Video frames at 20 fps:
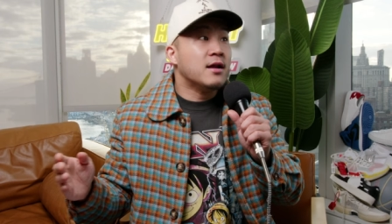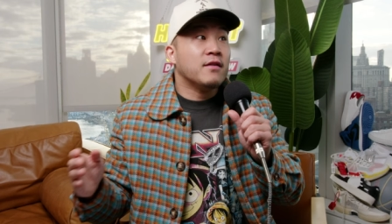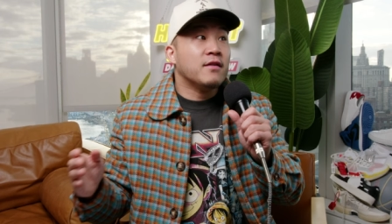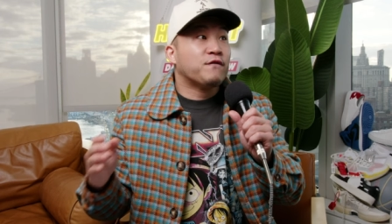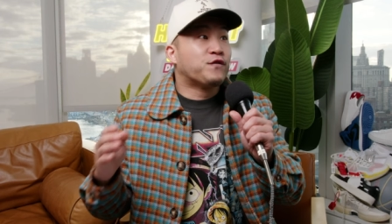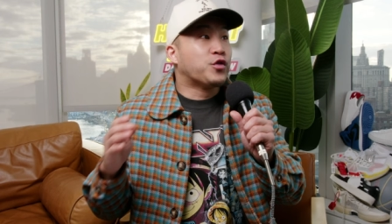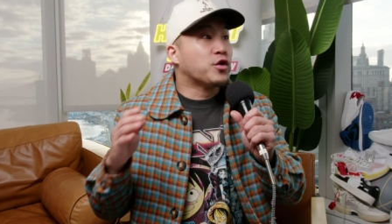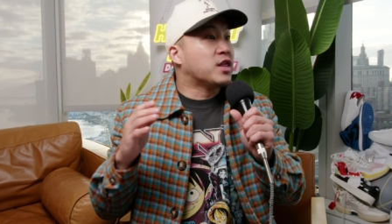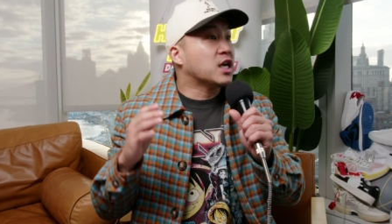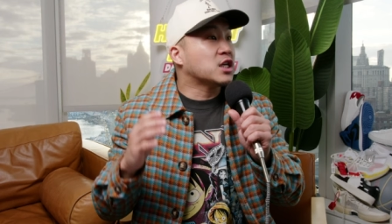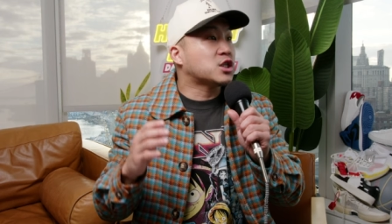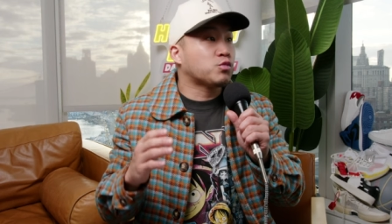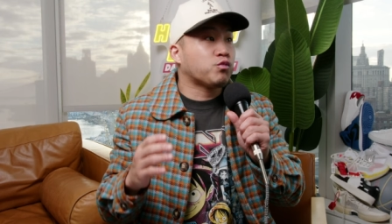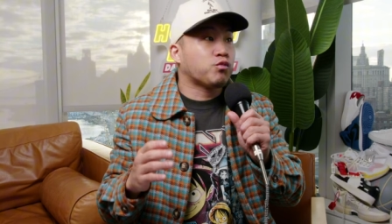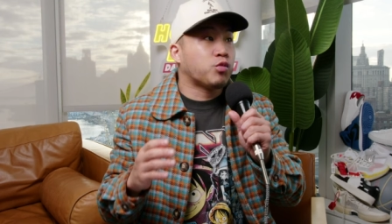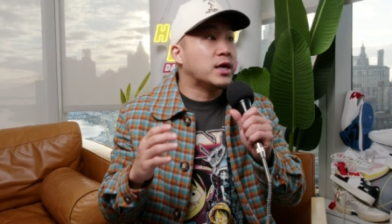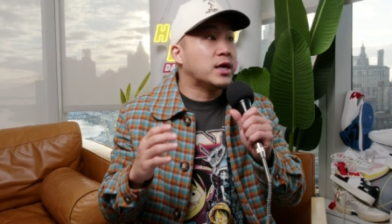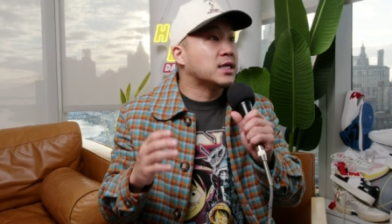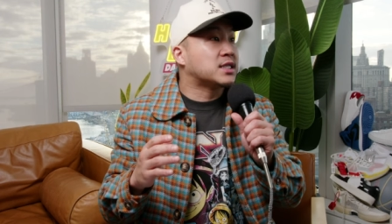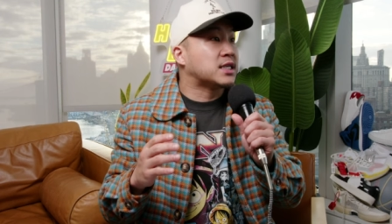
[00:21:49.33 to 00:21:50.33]
For this
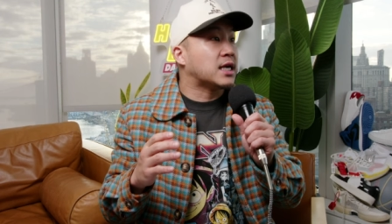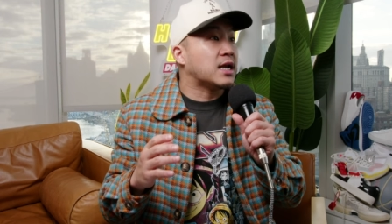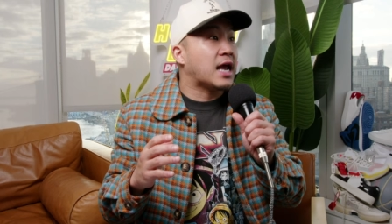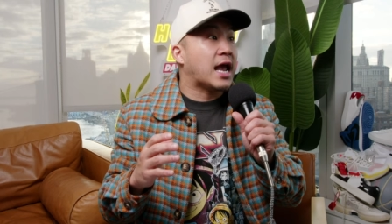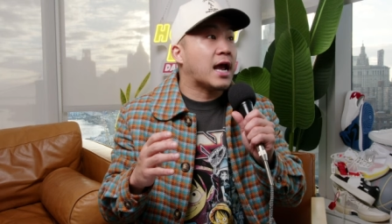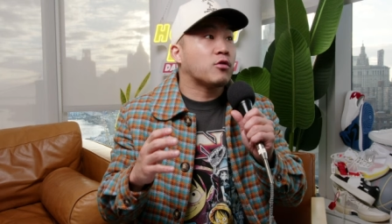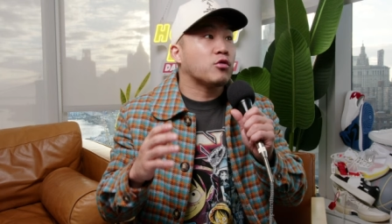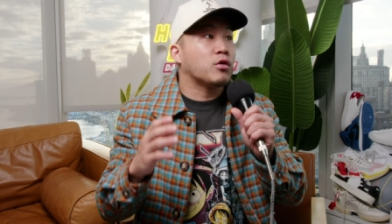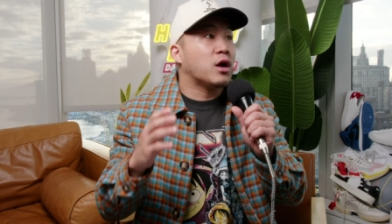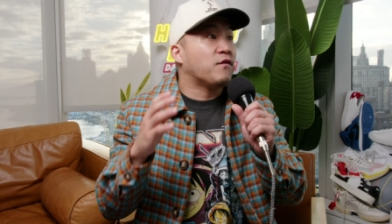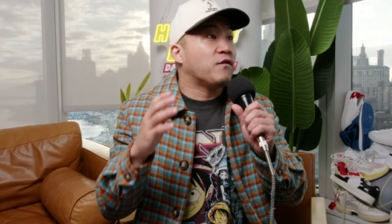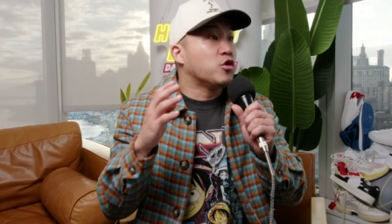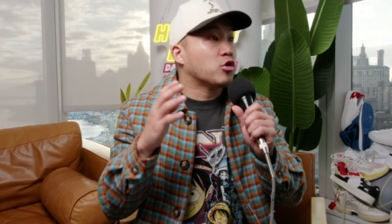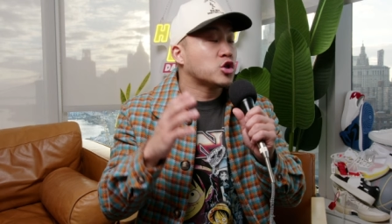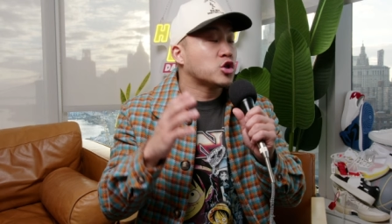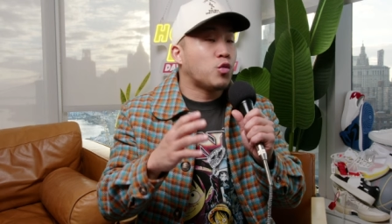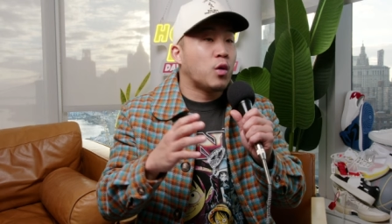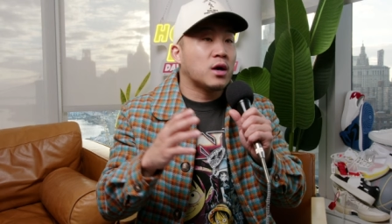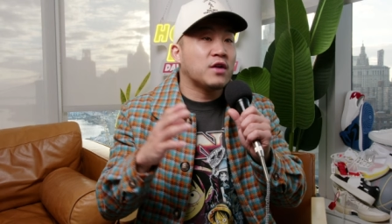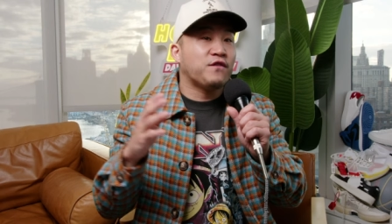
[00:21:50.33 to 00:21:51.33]
reason, Andrew, if you're
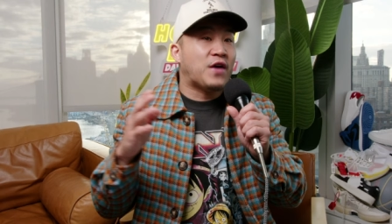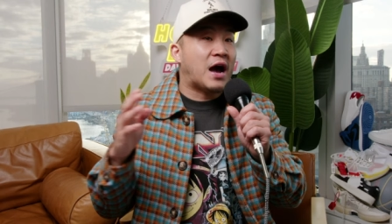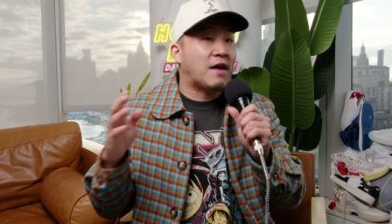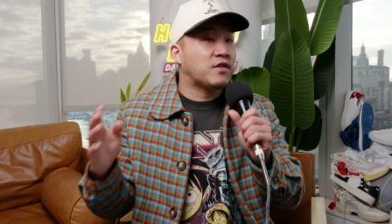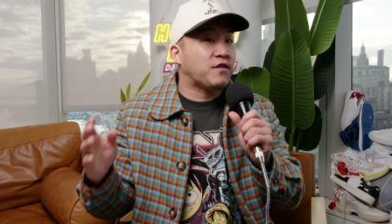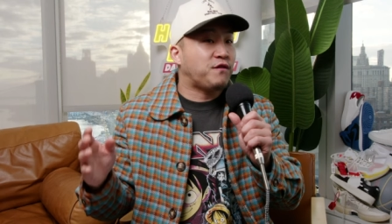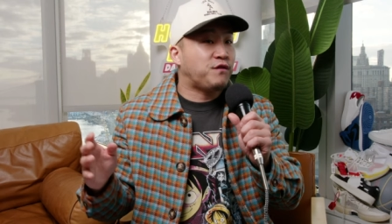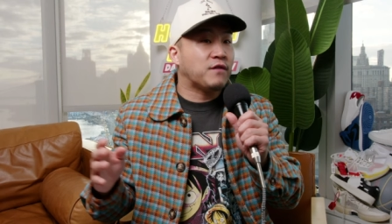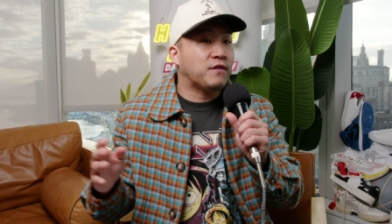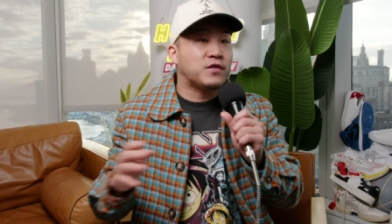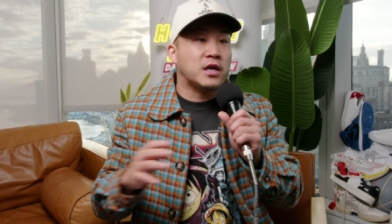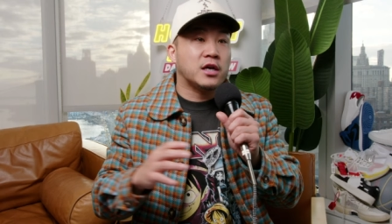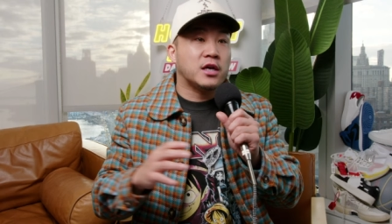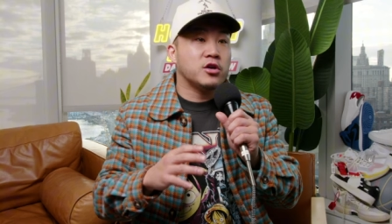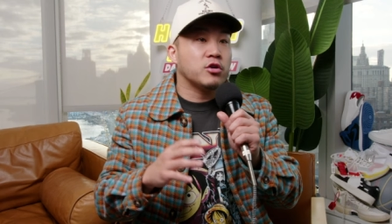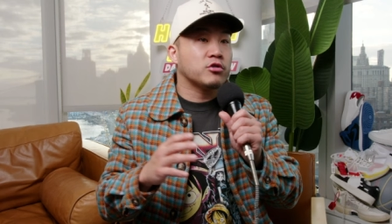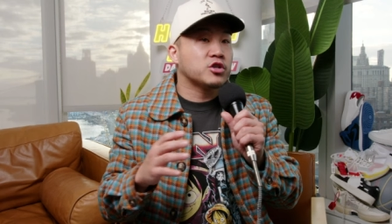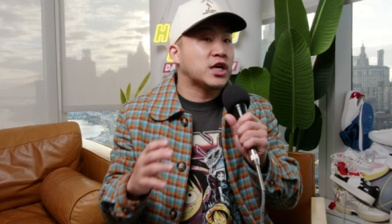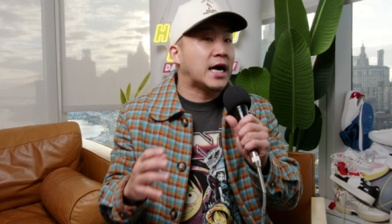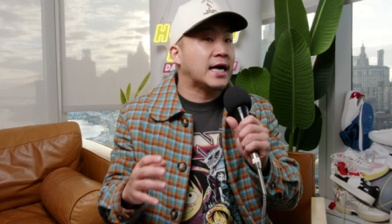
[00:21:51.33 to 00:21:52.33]
25 to 50 and
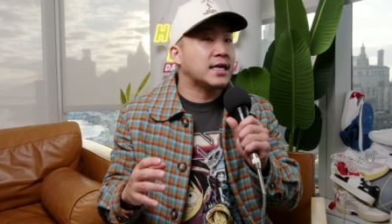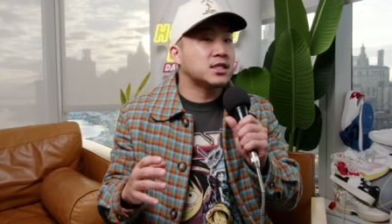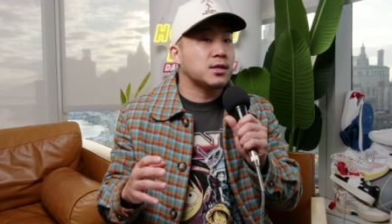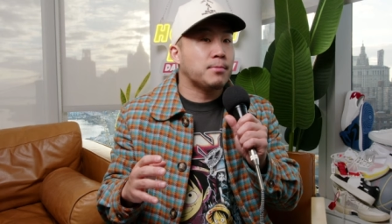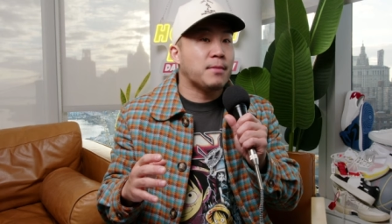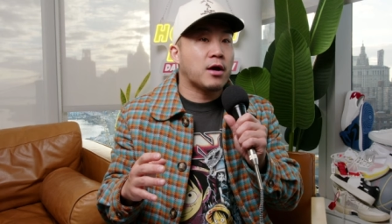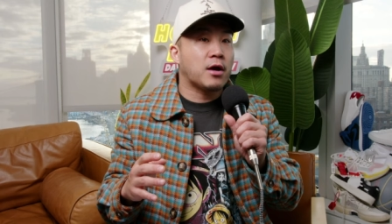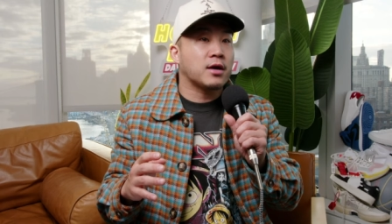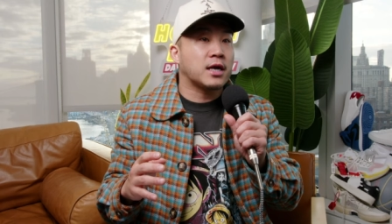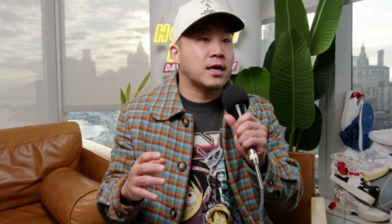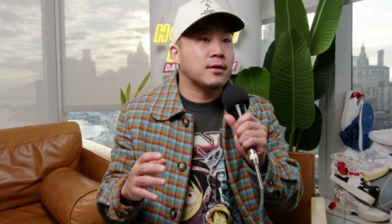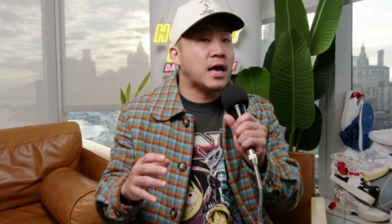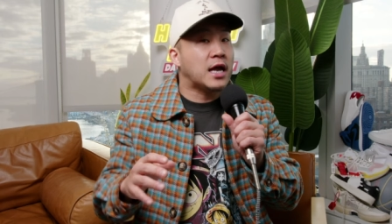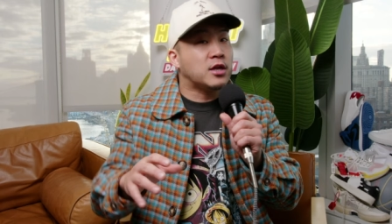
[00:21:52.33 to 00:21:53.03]
you're Chinese American,